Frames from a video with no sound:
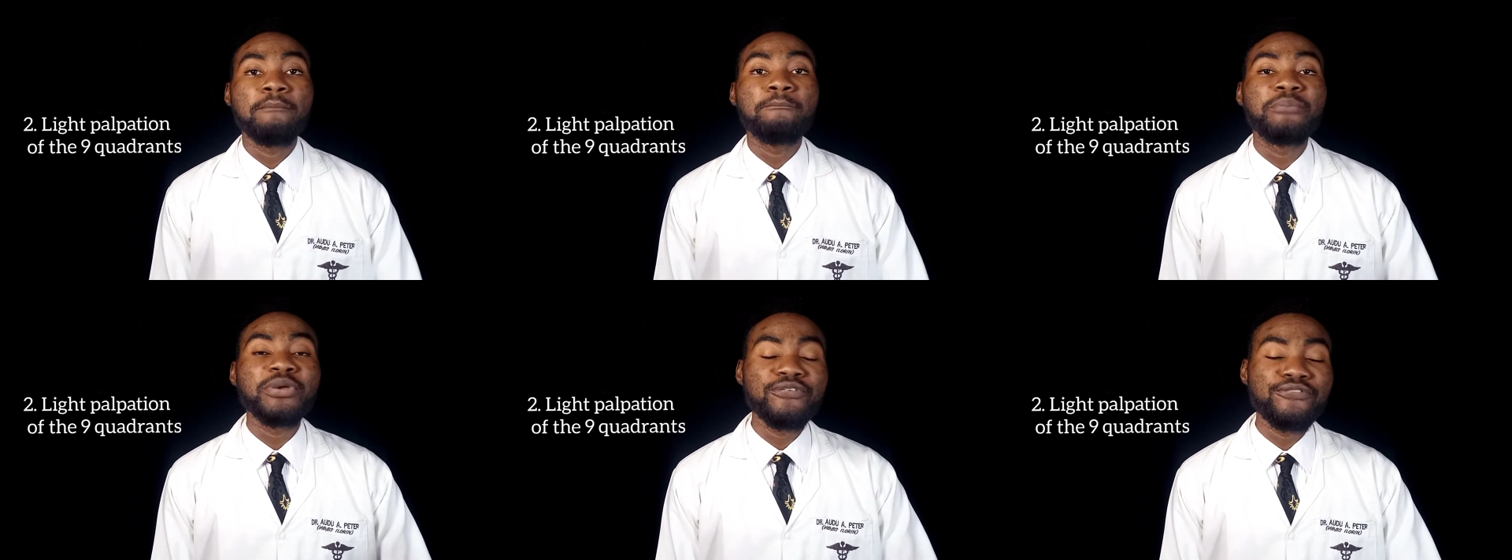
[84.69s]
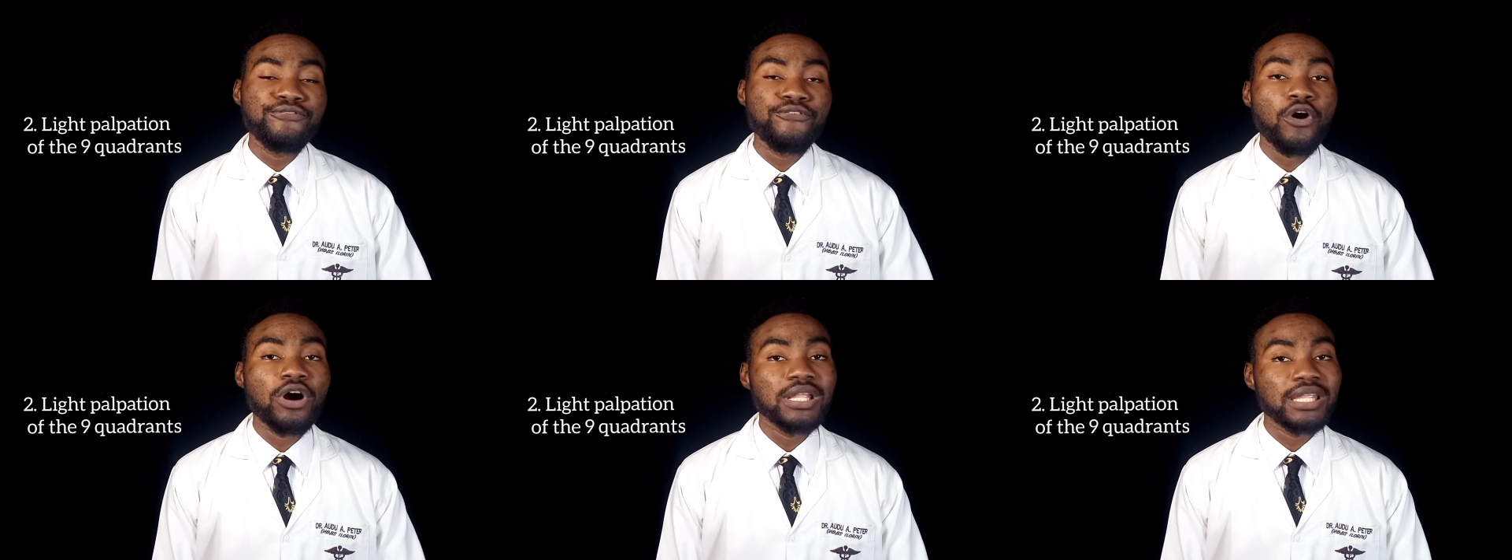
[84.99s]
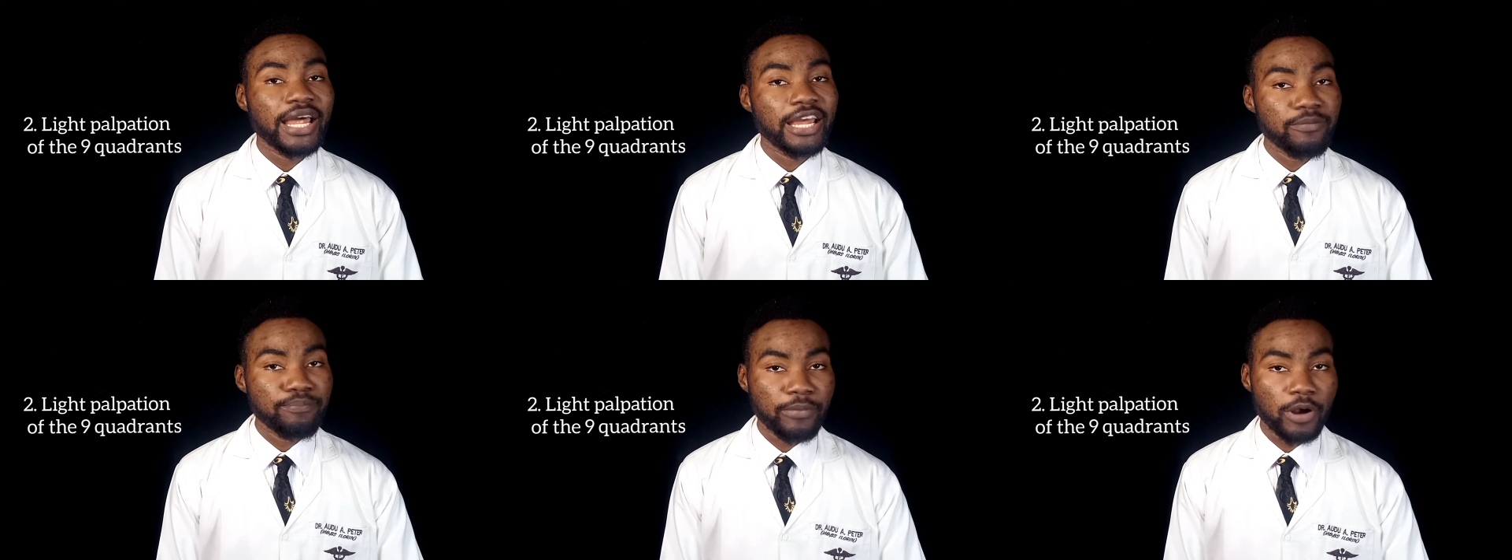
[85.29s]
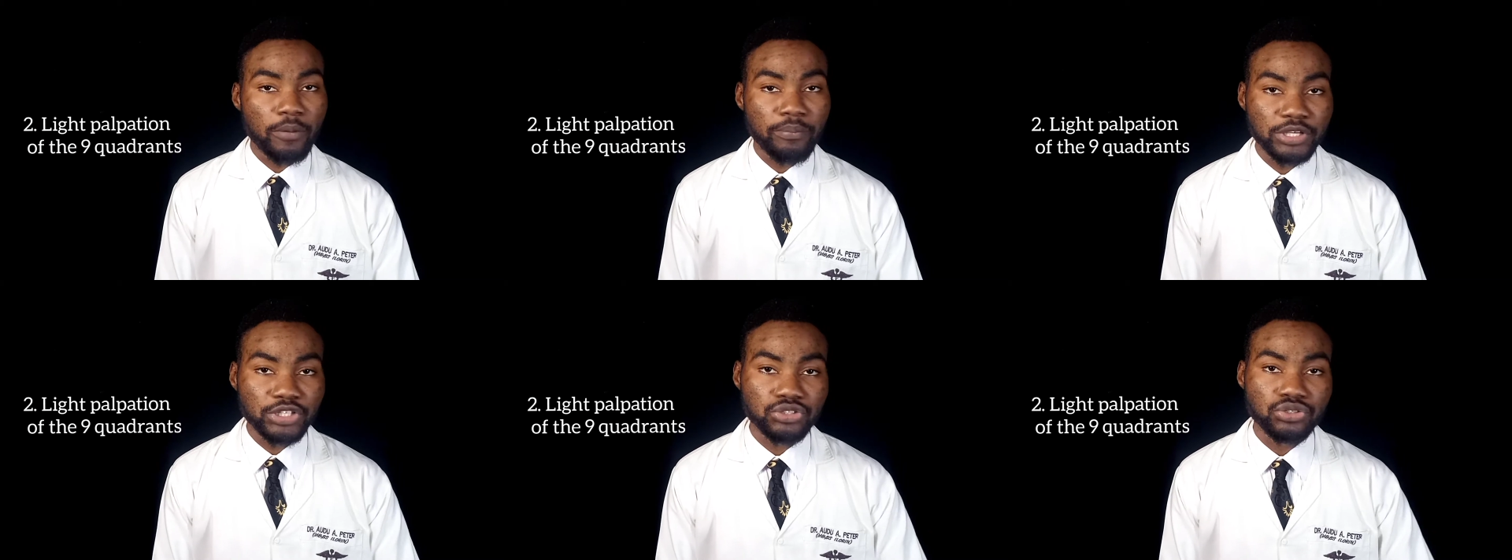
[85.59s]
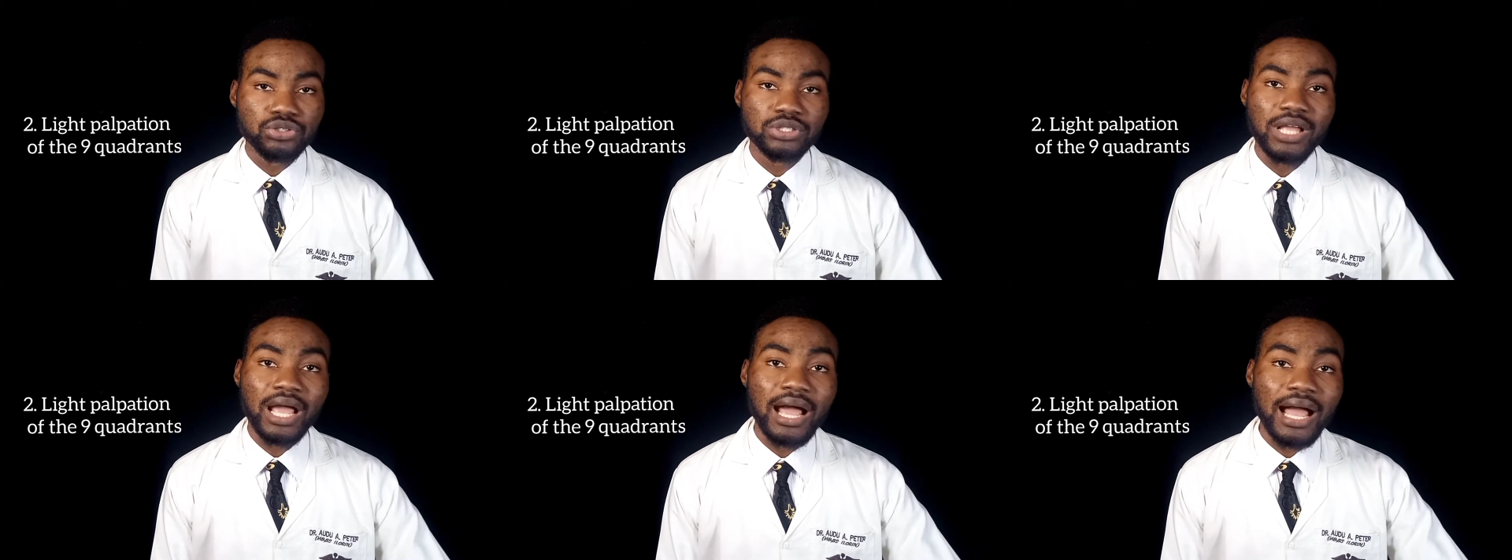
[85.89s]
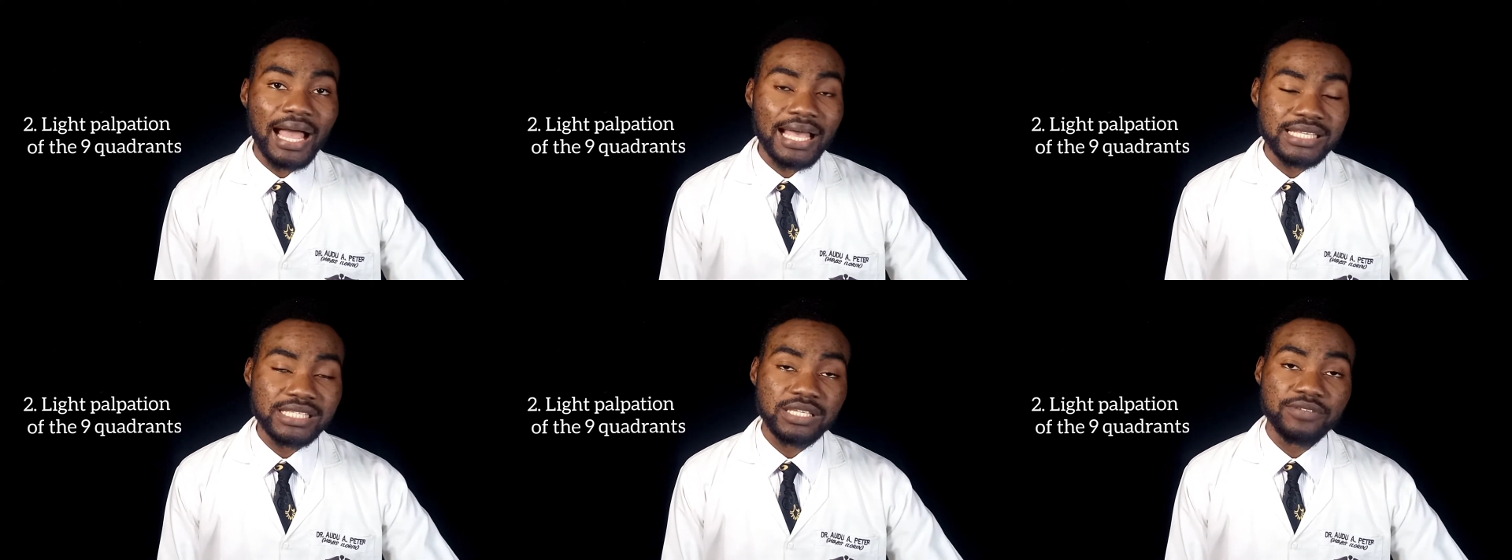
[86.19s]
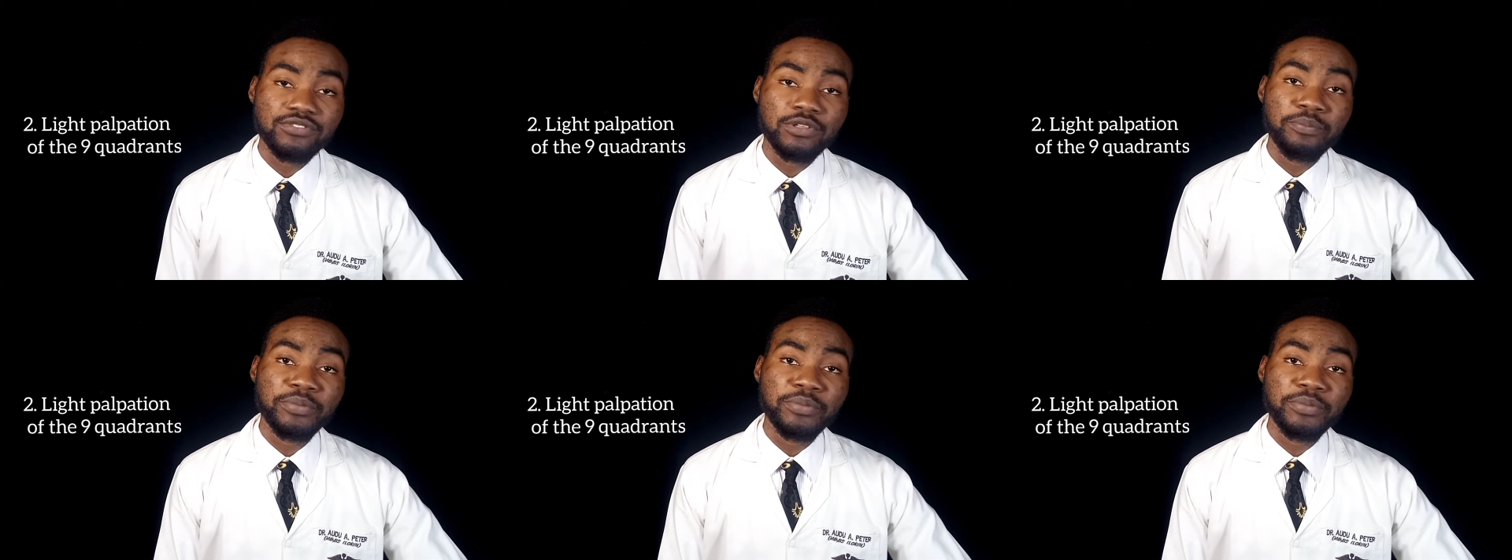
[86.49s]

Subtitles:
Before light palpation, ask if